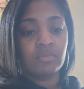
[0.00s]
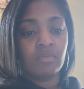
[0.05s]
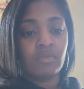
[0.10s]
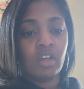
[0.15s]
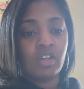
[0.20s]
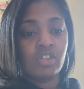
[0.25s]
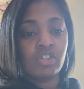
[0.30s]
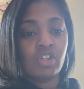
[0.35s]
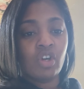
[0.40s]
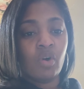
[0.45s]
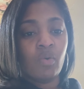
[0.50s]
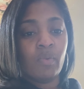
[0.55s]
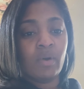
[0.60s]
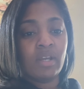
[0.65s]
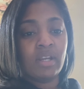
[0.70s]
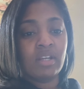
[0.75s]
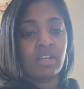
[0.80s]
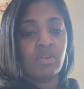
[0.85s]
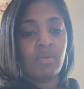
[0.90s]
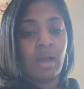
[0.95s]
So
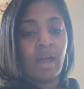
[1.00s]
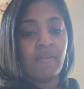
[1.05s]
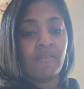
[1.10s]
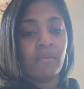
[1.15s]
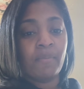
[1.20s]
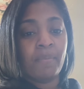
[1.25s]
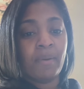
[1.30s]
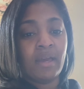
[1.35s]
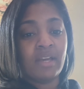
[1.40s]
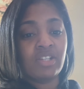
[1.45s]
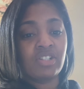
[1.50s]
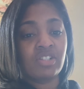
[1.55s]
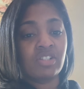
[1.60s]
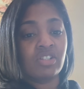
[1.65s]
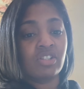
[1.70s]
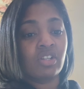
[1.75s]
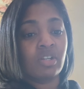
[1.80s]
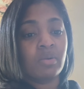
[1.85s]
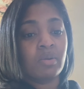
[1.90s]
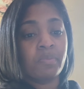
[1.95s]
when you have a
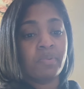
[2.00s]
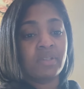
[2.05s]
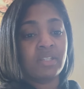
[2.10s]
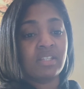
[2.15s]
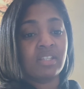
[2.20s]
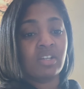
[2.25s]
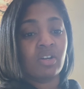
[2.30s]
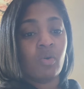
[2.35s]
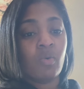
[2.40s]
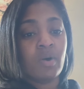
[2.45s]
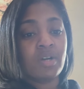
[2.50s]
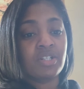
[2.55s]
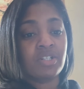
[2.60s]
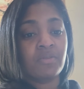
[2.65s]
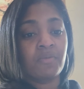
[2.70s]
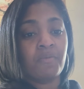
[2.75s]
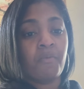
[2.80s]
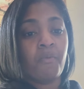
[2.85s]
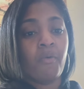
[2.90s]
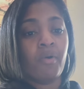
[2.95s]
patient, so let me put this in
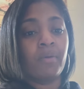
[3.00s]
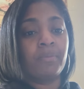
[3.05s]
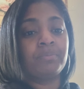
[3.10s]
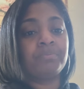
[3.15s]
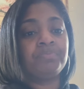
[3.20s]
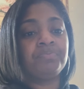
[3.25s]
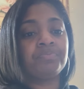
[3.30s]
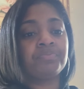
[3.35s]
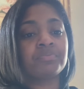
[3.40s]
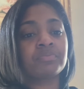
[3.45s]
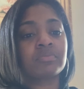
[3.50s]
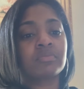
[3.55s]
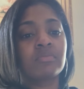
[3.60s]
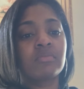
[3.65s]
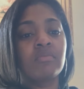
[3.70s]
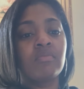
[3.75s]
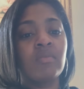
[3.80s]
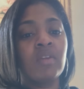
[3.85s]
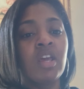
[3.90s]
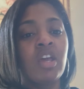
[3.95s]
question form.
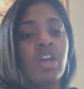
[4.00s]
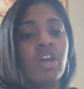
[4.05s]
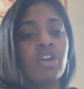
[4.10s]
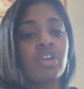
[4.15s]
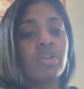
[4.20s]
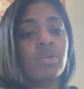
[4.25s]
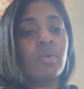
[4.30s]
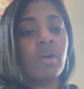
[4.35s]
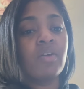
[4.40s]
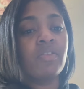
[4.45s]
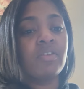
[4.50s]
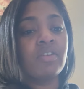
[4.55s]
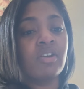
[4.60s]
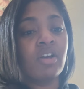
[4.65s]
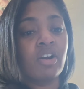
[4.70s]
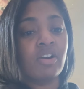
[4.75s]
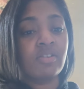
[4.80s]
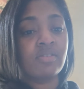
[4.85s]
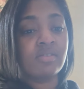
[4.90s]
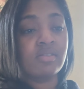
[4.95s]
You are the
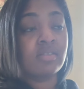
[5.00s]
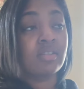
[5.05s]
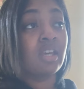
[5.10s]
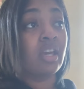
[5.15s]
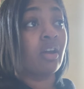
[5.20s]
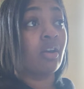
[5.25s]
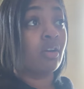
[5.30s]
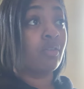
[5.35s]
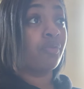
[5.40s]
nurse caring